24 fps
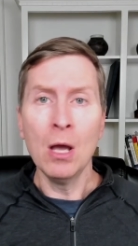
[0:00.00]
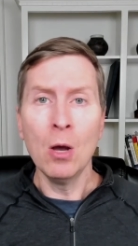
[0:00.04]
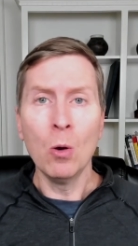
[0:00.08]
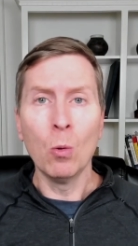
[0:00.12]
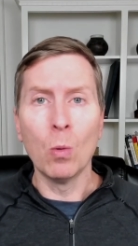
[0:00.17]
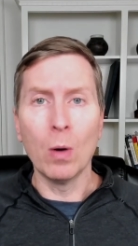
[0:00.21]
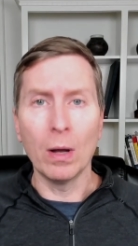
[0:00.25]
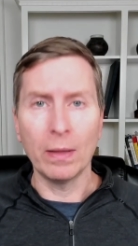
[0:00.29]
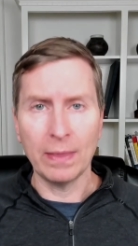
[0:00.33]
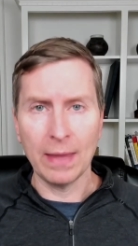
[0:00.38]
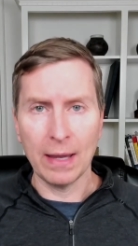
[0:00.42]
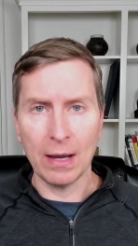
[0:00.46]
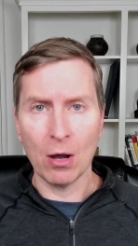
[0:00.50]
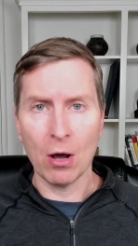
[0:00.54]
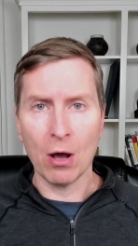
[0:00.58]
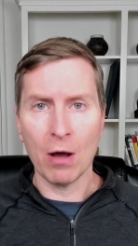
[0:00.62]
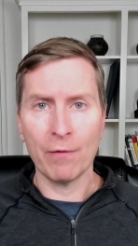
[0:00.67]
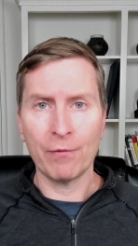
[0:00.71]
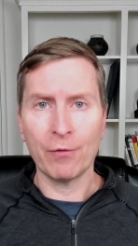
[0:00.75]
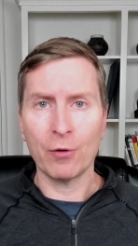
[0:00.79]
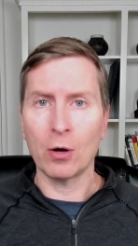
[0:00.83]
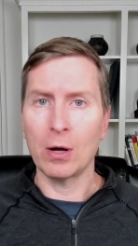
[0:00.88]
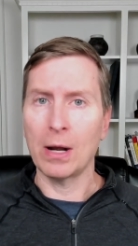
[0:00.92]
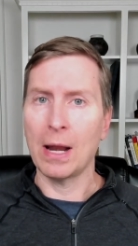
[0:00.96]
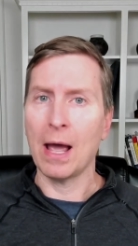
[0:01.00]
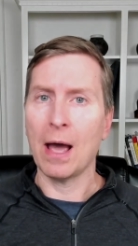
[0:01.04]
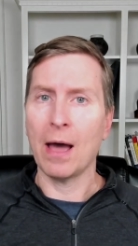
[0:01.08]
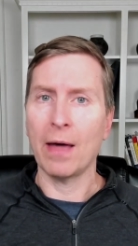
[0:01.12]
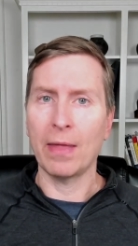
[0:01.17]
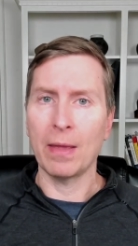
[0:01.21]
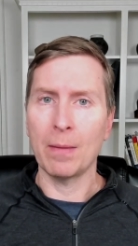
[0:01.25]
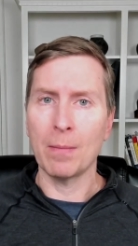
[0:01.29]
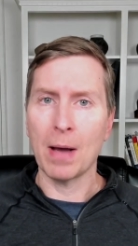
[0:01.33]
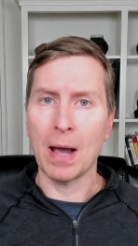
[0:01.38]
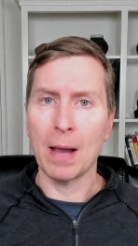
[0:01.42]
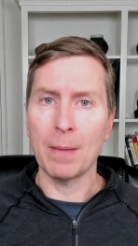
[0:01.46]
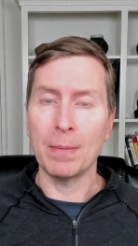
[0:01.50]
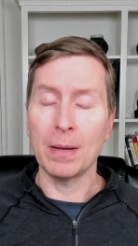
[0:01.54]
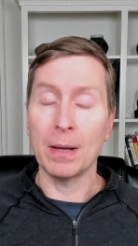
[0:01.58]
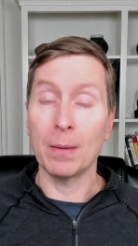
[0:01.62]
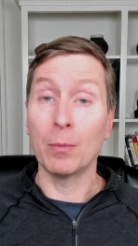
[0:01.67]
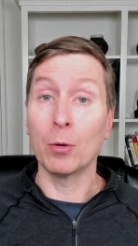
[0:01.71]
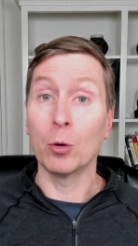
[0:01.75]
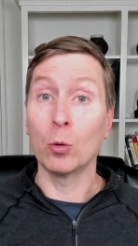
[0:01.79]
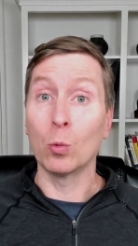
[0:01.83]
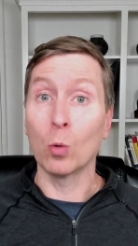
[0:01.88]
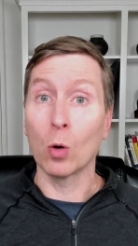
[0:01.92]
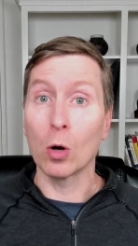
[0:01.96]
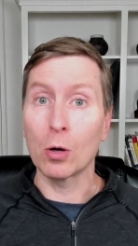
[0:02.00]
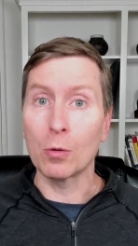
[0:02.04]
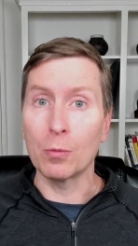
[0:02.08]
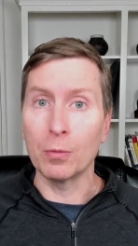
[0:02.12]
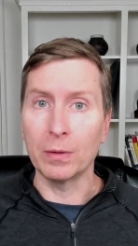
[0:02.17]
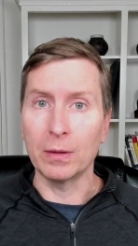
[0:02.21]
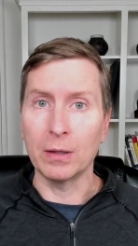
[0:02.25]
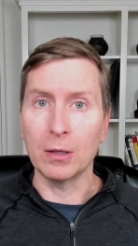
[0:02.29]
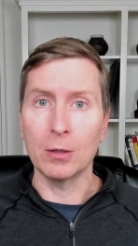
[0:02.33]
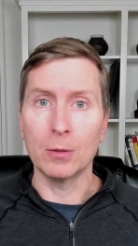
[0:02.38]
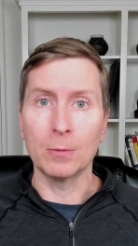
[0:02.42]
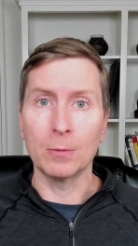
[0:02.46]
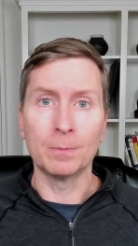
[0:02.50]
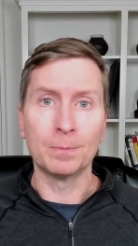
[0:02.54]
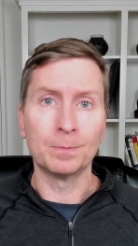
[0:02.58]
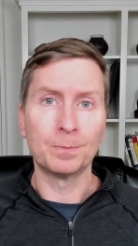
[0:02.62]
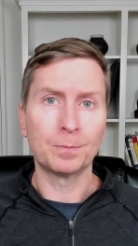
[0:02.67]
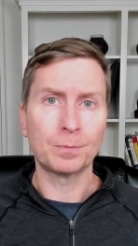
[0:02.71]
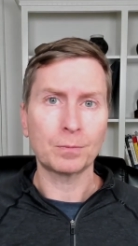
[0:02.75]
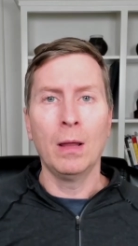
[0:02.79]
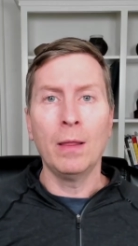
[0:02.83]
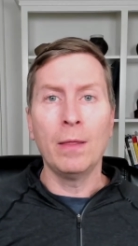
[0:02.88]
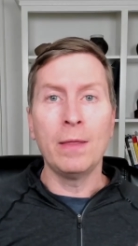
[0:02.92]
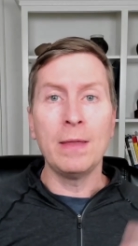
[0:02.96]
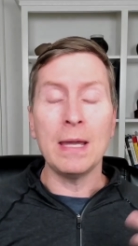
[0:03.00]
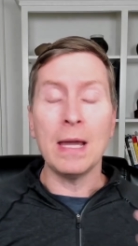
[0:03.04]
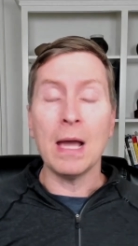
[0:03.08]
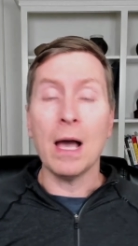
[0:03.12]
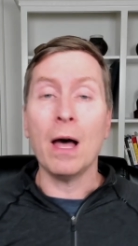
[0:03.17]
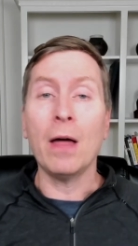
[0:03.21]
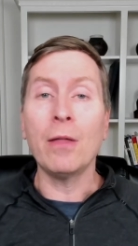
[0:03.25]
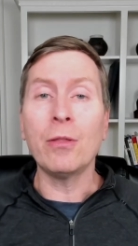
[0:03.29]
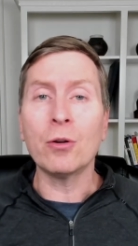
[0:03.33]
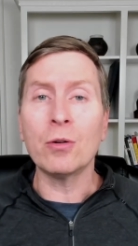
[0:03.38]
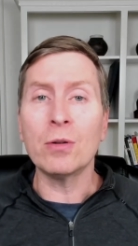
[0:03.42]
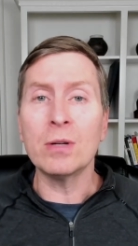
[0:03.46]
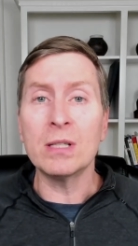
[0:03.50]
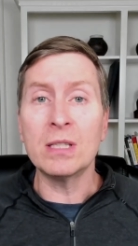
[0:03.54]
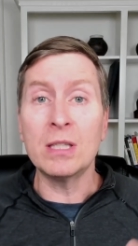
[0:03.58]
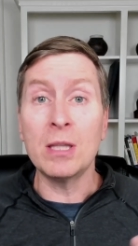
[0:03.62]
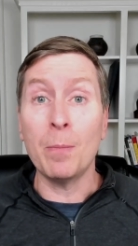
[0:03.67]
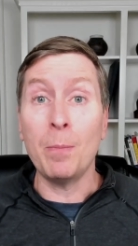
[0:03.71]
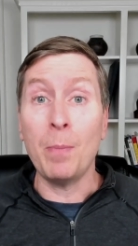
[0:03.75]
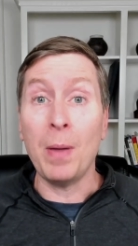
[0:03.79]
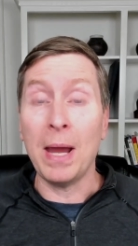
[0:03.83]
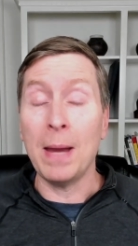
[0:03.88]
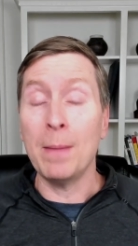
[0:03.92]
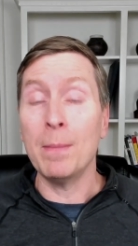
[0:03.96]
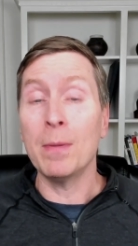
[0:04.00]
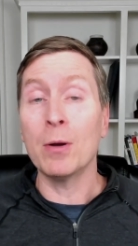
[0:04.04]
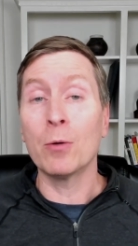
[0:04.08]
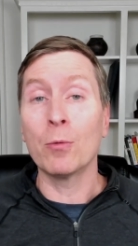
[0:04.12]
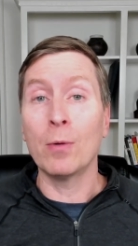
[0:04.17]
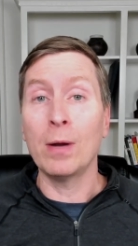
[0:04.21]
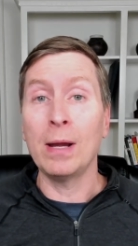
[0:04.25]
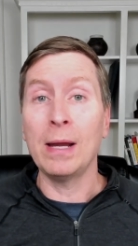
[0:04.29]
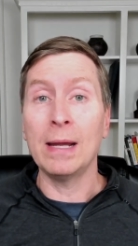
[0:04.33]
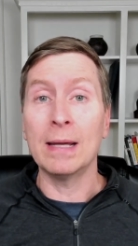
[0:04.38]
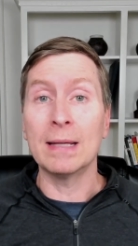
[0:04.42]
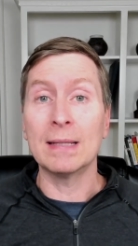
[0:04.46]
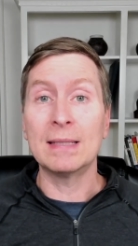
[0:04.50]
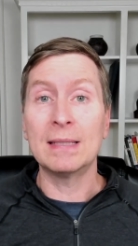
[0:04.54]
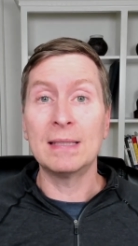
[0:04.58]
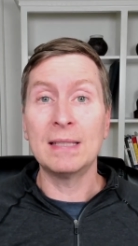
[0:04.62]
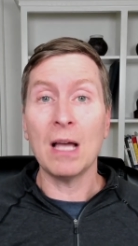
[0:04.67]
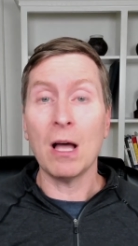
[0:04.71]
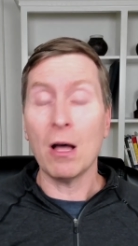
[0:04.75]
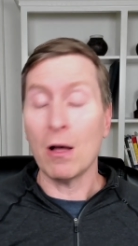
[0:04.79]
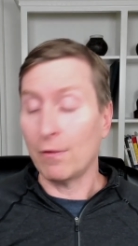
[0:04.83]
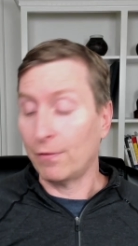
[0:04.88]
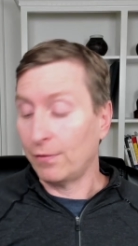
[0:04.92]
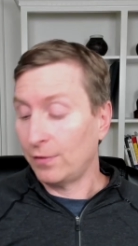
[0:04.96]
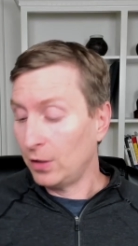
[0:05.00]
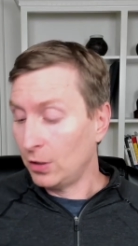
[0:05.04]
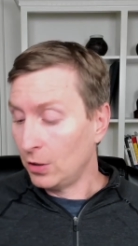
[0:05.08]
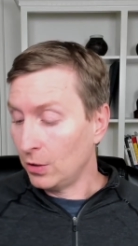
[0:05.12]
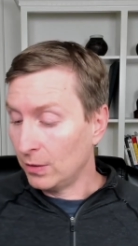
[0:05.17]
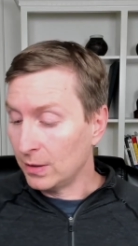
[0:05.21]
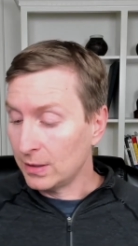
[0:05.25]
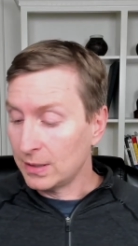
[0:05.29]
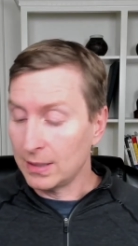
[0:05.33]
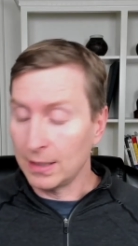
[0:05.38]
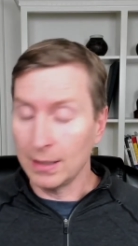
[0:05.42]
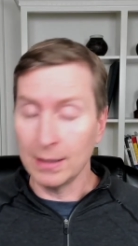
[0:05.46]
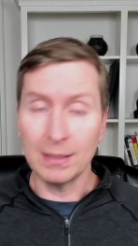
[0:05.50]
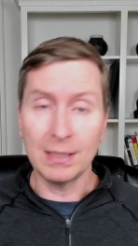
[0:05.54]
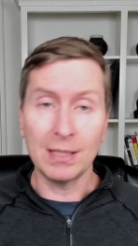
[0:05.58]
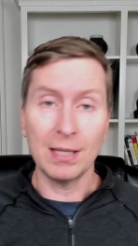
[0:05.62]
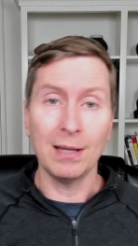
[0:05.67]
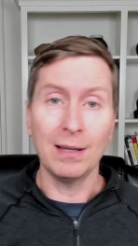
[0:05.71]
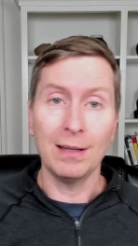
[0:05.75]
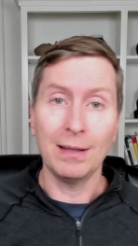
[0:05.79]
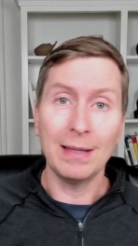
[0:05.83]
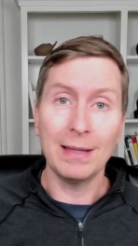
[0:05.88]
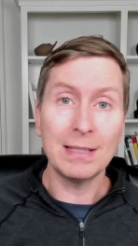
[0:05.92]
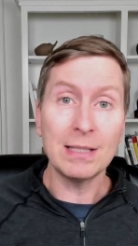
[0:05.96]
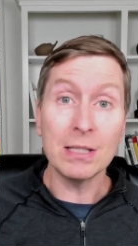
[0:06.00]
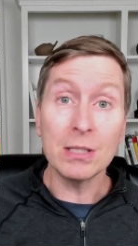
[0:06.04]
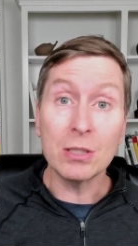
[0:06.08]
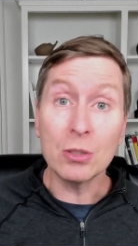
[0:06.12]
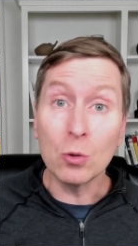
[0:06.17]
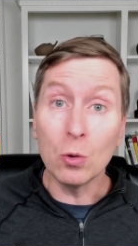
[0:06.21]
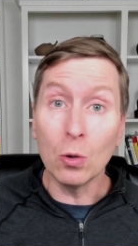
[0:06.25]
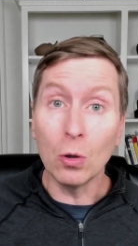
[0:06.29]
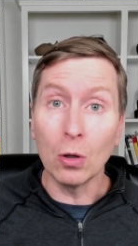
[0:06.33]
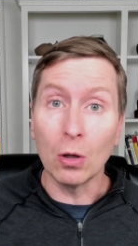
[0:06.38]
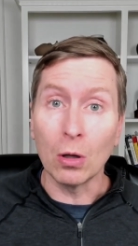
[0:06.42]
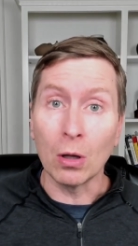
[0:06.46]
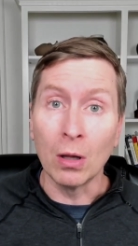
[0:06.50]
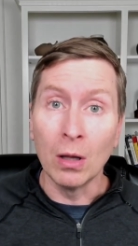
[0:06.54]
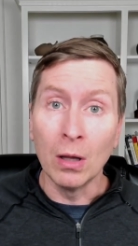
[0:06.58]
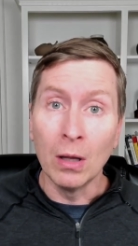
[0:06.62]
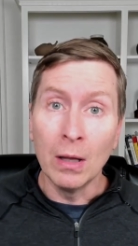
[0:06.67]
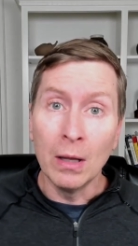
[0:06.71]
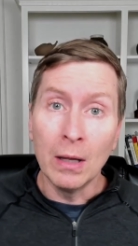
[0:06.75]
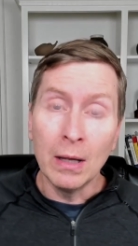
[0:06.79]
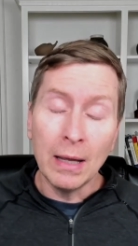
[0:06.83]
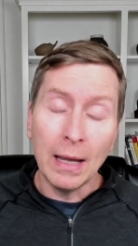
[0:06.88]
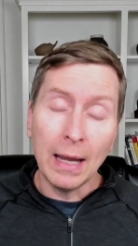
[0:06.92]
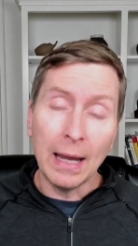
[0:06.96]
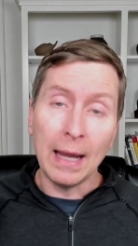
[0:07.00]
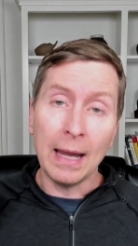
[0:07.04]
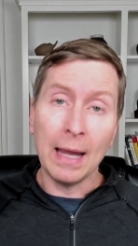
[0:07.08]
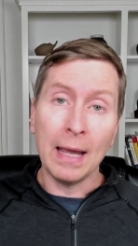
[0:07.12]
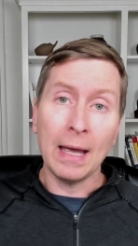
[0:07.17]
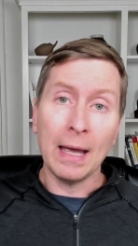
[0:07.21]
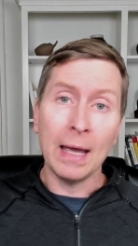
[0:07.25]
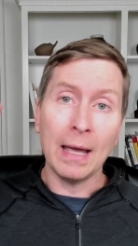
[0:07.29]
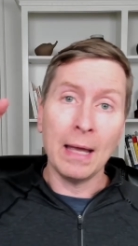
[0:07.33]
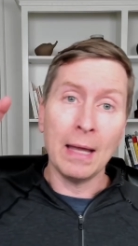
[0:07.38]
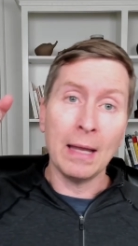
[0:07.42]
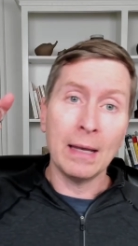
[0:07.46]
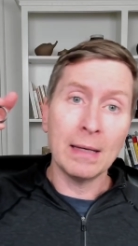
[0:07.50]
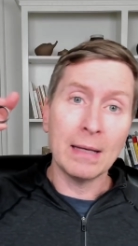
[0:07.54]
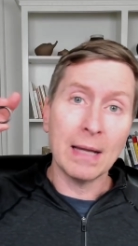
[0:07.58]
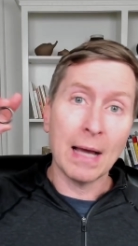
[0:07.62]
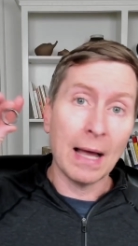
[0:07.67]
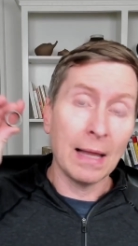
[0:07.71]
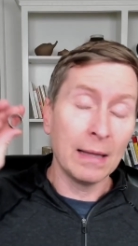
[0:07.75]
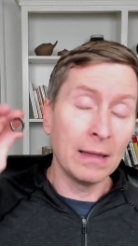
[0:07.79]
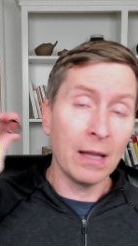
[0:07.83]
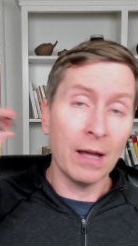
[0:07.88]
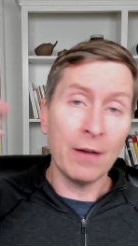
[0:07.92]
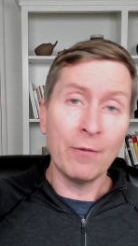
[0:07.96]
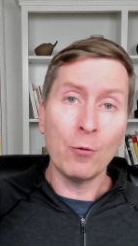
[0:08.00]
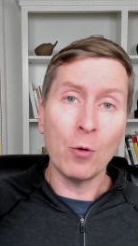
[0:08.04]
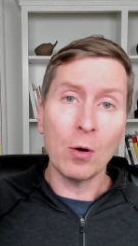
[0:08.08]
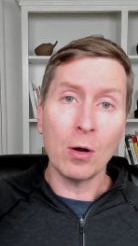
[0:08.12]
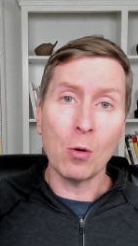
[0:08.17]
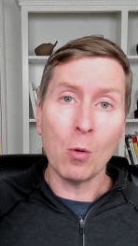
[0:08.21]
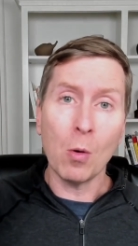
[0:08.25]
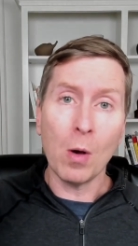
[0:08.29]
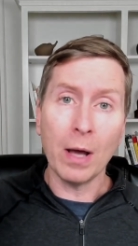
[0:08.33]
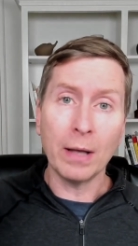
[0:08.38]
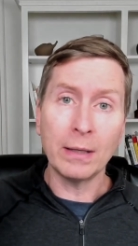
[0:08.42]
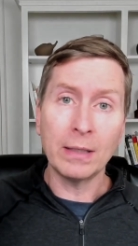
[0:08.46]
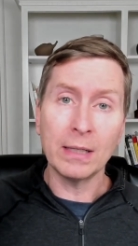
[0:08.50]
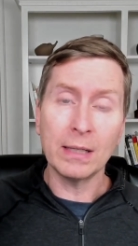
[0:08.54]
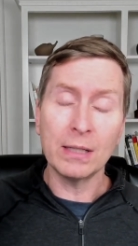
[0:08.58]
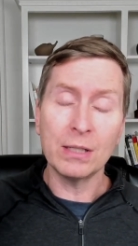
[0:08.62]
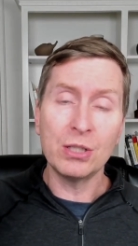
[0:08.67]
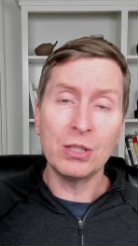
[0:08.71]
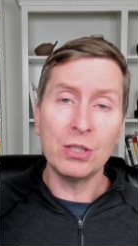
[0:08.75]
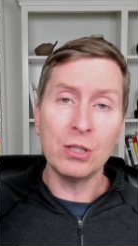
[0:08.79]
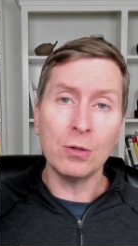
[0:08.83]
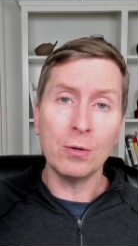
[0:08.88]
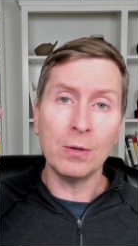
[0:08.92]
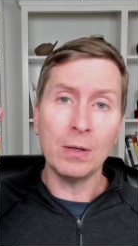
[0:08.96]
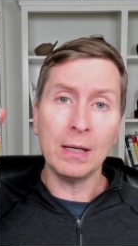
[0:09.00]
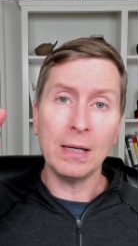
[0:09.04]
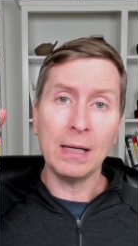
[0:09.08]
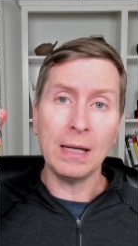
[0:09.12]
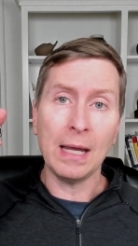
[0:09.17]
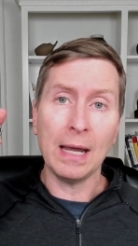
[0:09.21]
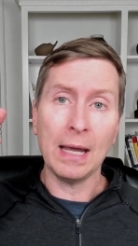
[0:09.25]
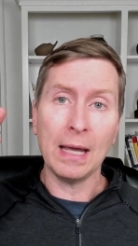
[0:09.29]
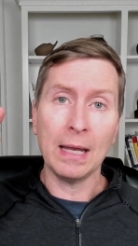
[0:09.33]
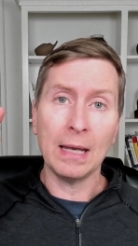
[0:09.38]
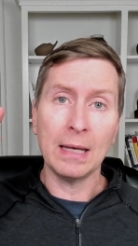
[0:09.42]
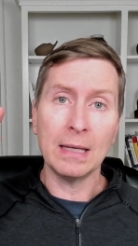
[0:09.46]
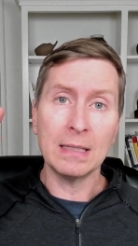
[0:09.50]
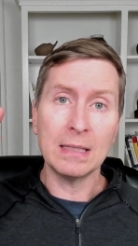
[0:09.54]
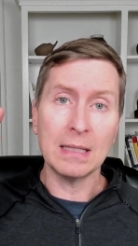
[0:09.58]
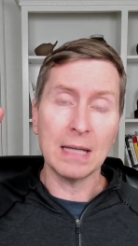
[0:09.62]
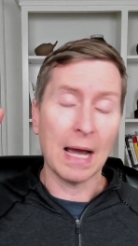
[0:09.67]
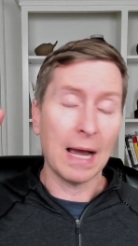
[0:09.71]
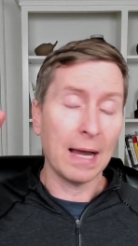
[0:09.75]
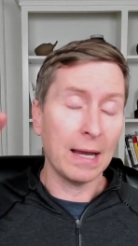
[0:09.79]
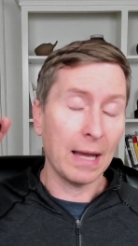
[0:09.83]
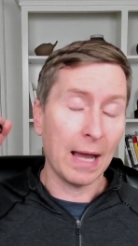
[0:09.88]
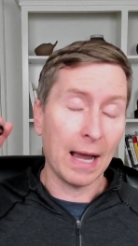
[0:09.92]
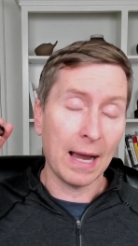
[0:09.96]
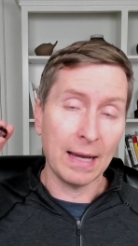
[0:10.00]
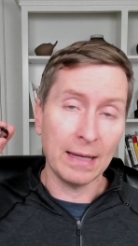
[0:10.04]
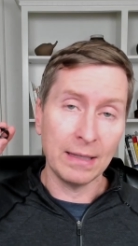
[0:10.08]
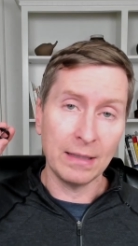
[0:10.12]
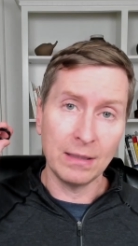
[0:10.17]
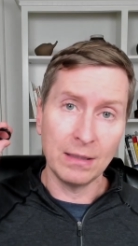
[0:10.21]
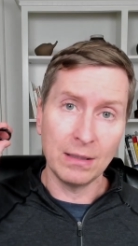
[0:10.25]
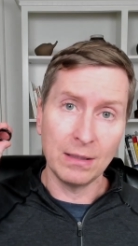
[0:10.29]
what they offer and how they might be able to work with you. The other is the payment ring itself. This is cool. And I love what Quontic is doing, and I